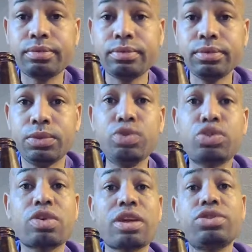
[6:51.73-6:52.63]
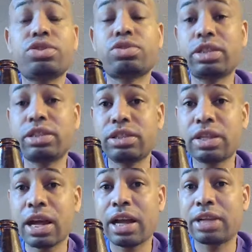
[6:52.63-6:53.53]
You struck these
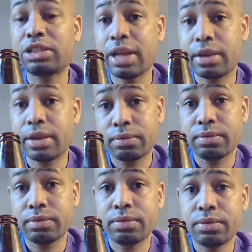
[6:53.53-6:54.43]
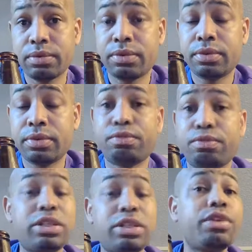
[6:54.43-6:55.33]
guys' channel for
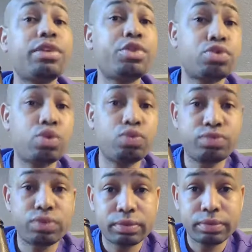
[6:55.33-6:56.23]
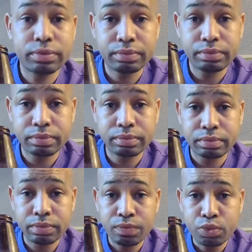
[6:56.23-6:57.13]
telling the truth.
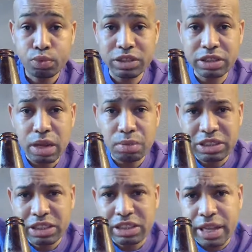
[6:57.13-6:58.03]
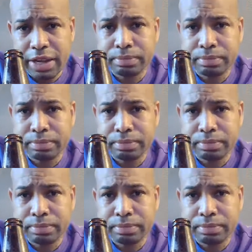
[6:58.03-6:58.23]
What's up with the Slayer?